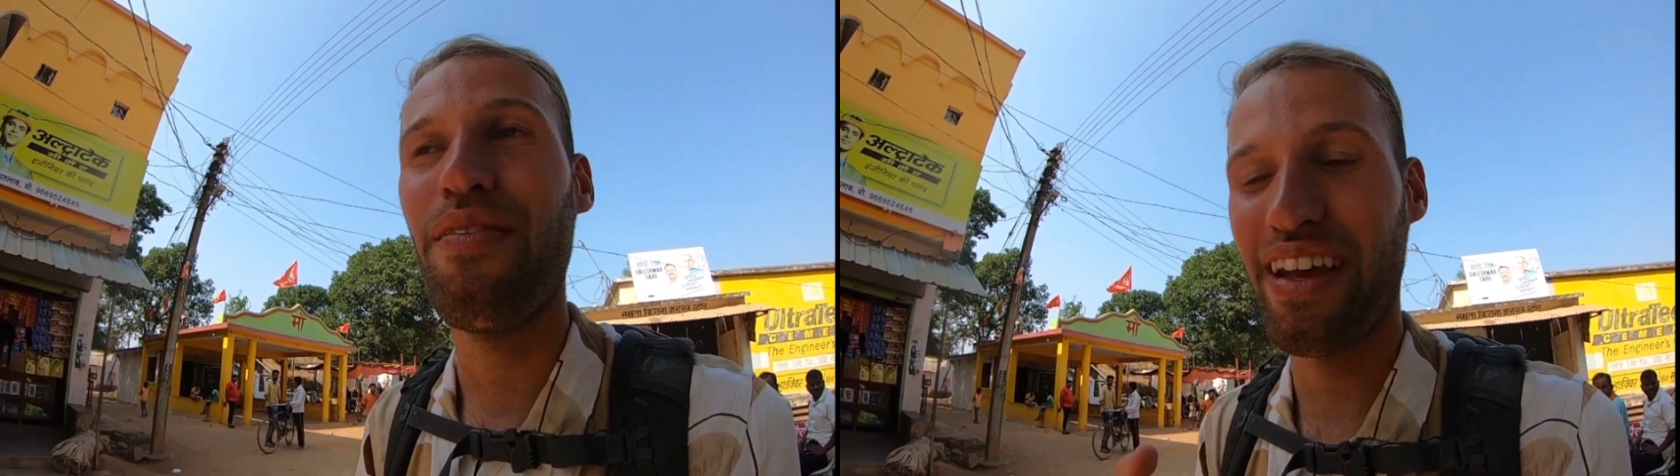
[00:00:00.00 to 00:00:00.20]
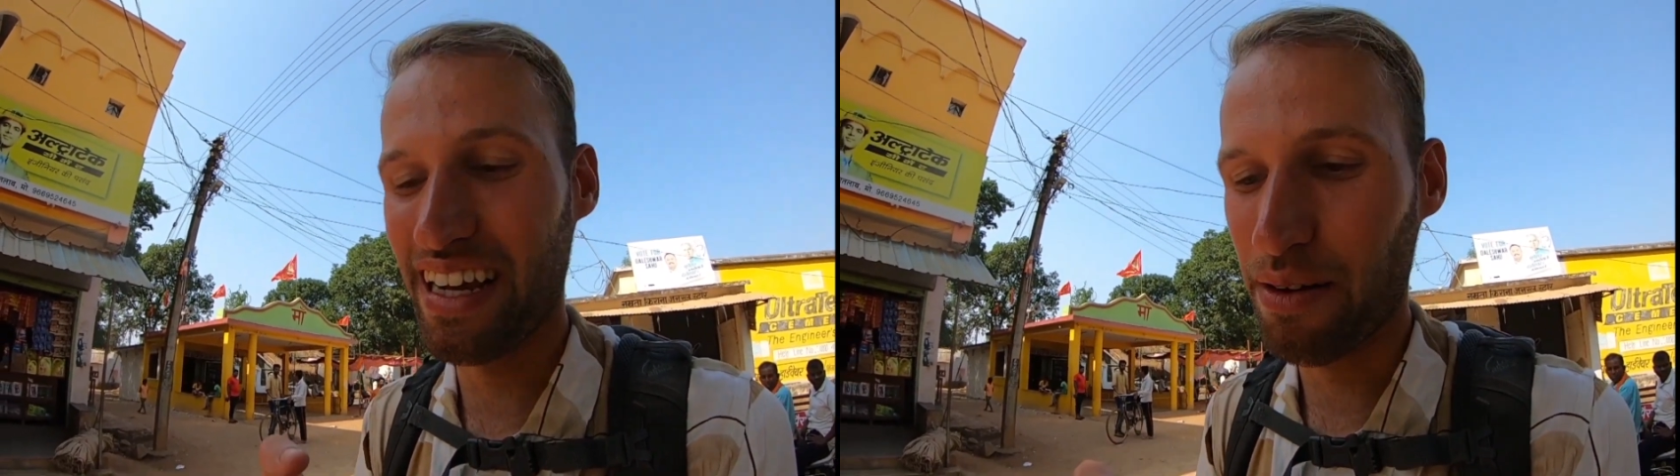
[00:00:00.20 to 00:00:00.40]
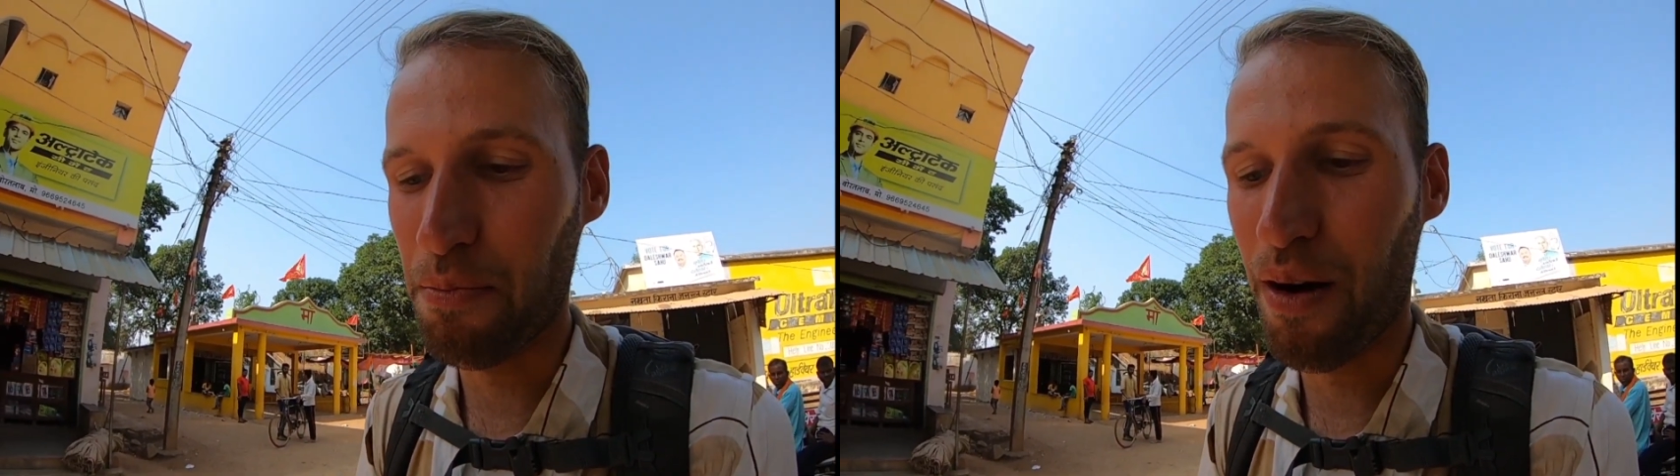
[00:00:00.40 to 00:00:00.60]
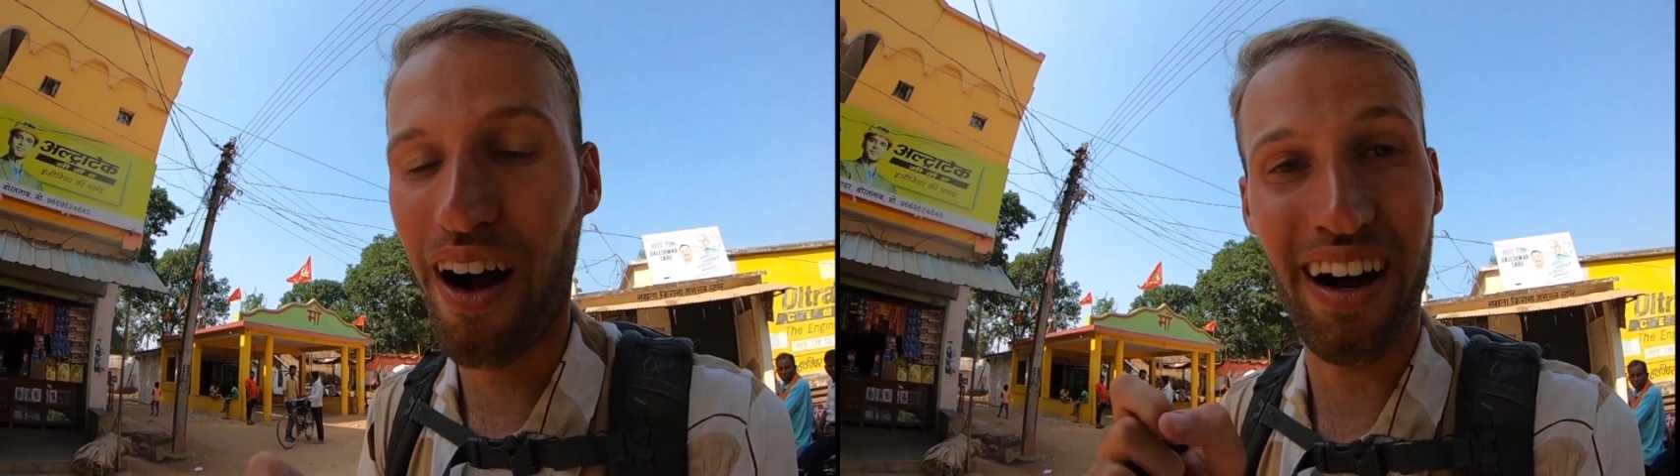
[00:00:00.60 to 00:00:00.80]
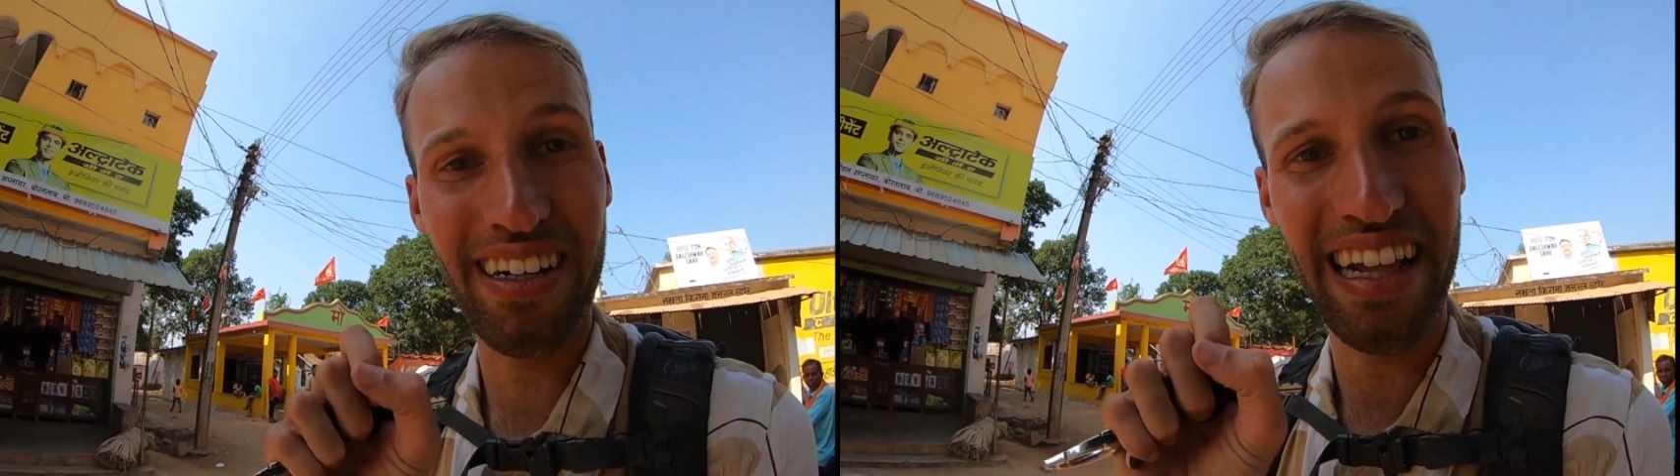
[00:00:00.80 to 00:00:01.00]
they get a
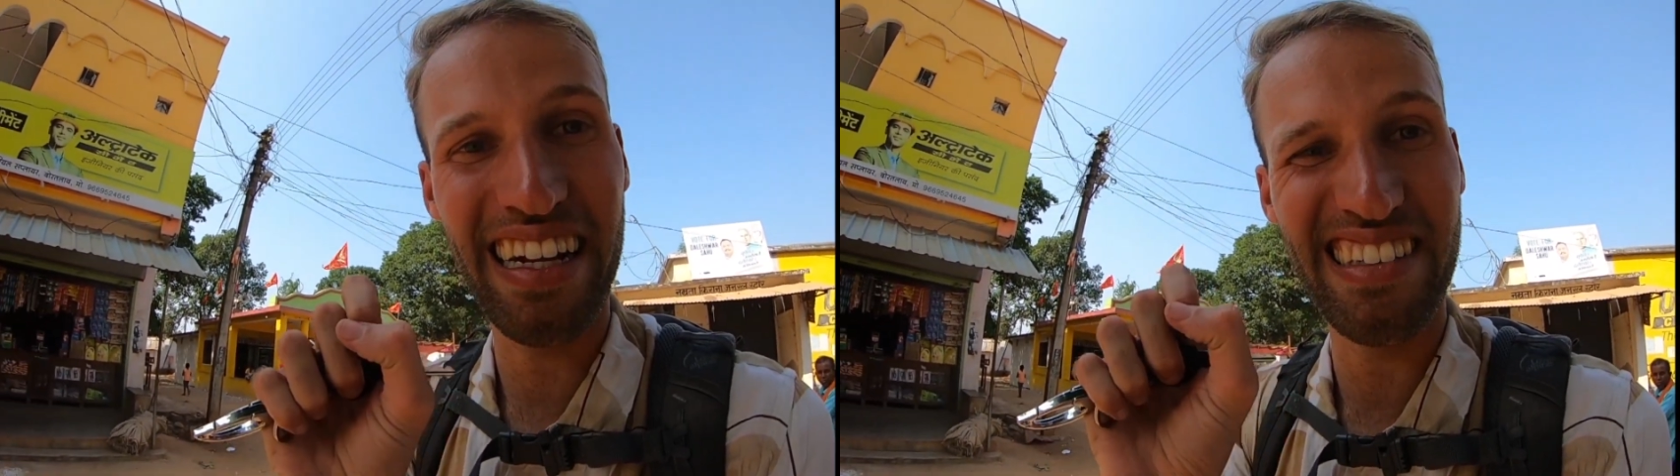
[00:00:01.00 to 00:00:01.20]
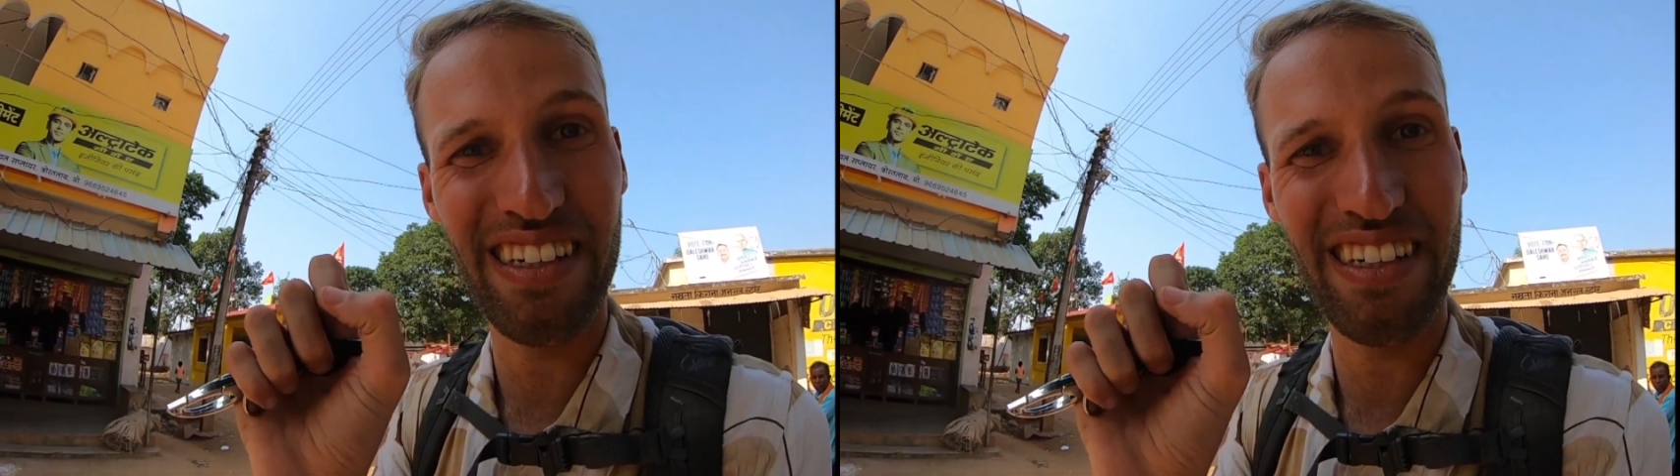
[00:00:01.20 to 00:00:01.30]
mark, like a